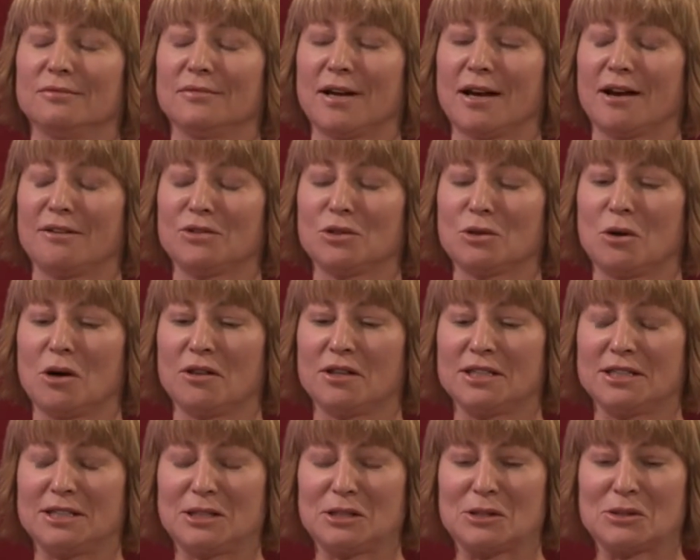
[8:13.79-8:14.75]
after all
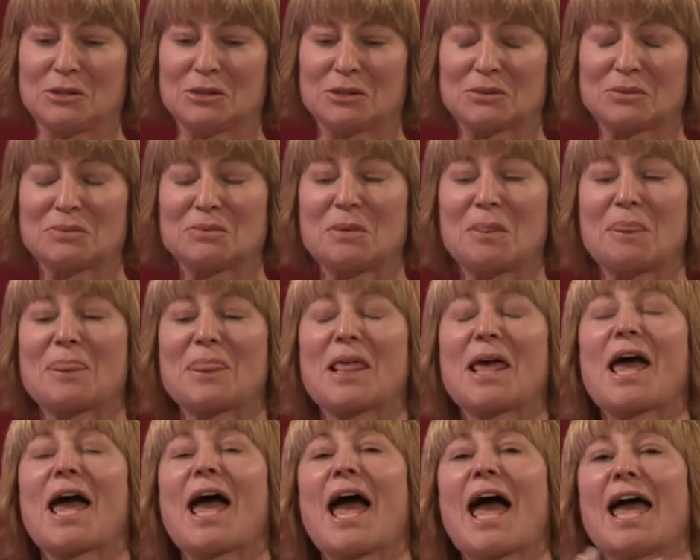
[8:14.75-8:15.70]
these years,
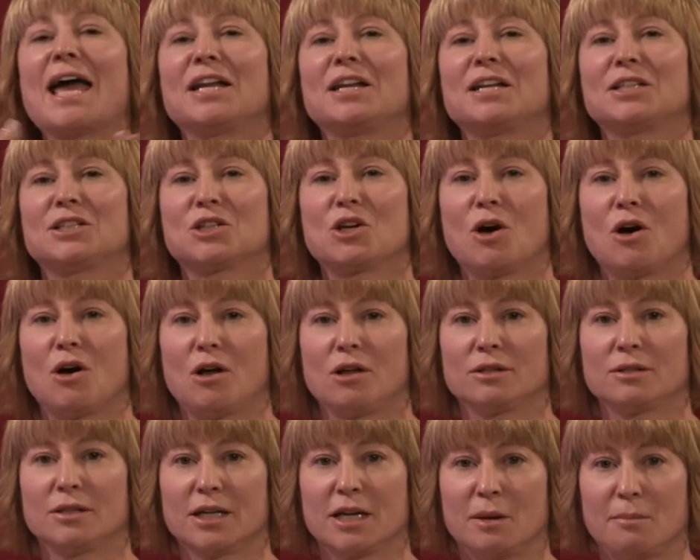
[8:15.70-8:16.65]
and it's
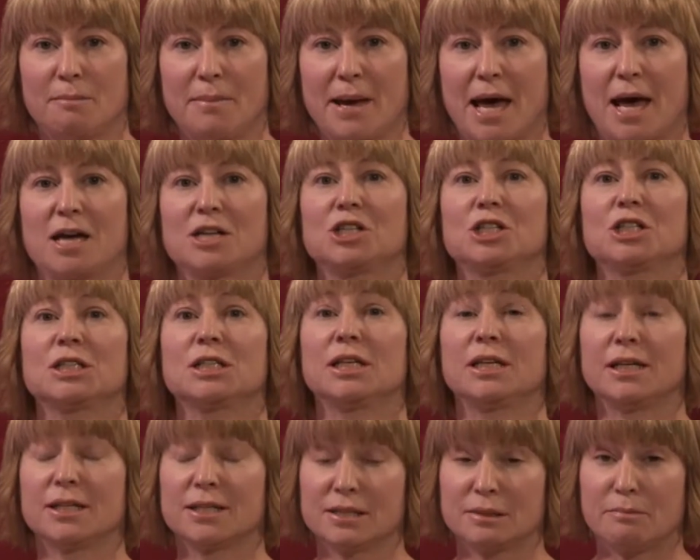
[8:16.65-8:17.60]
called Compassion
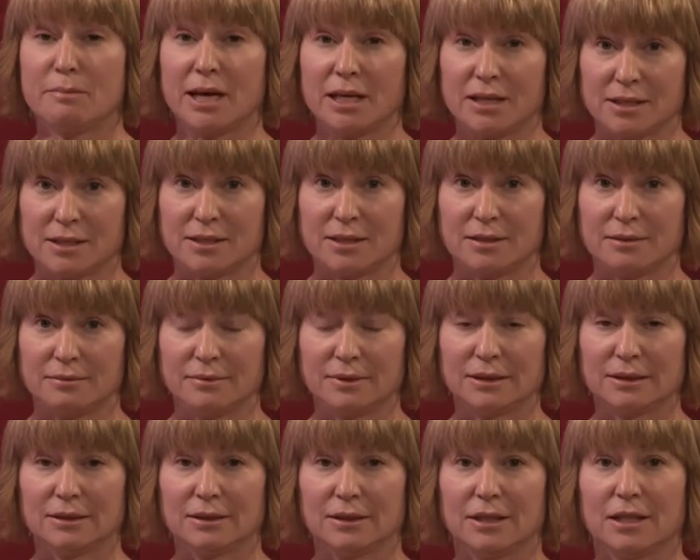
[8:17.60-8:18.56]
is Medicine,
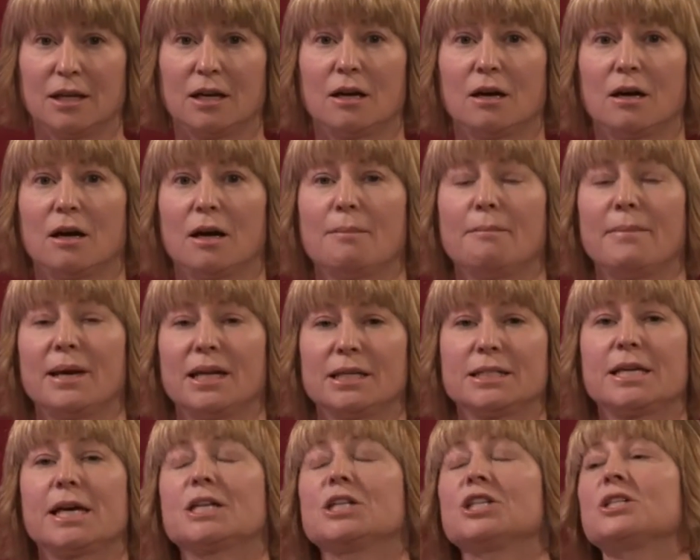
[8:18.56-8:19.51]

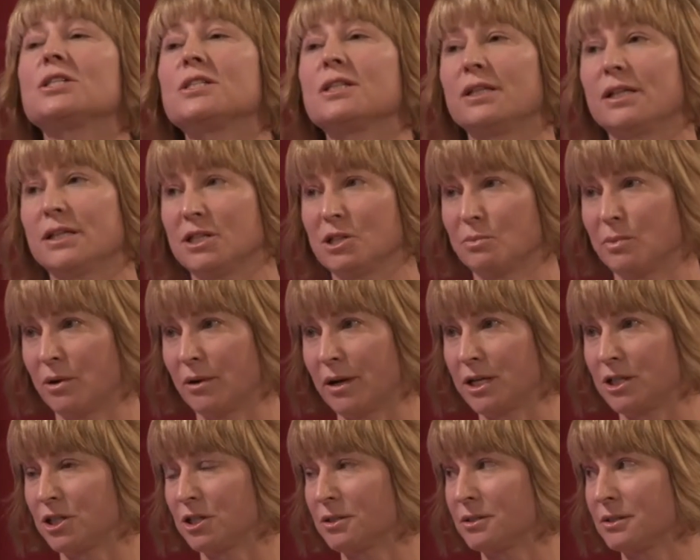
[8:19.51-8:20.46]
Meditations and
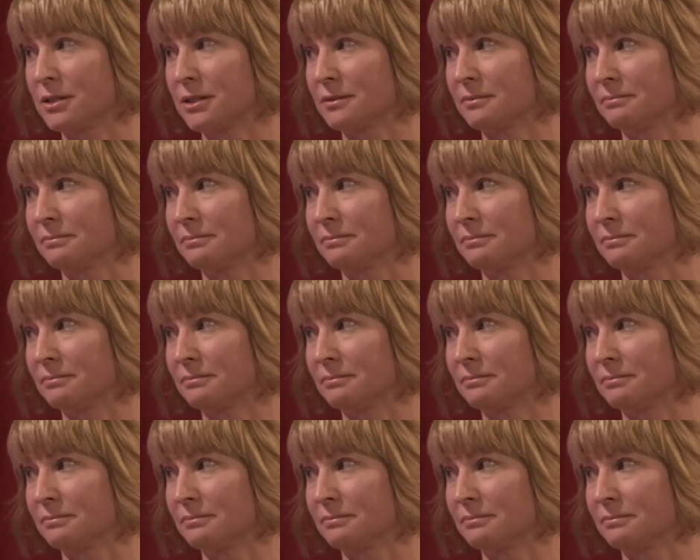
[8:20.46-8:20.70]
Inspirations.